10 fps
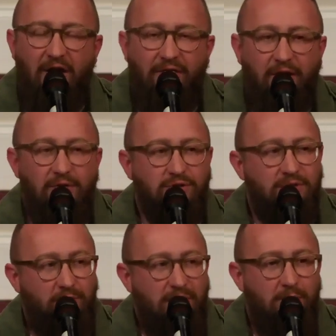Those are
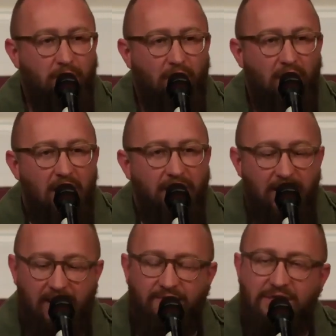the people
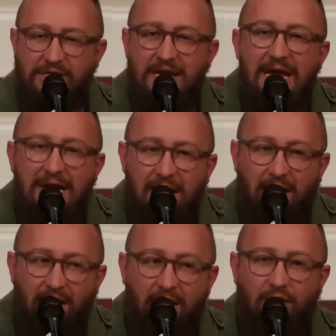that have
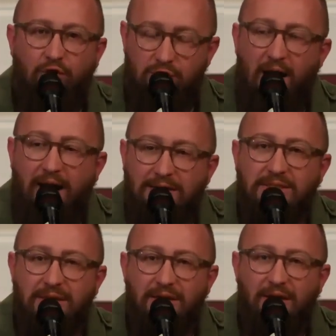seen
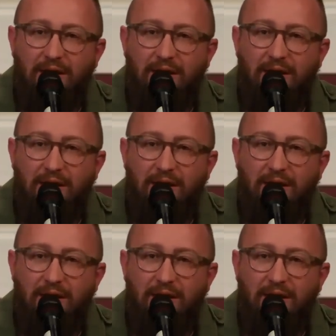Christ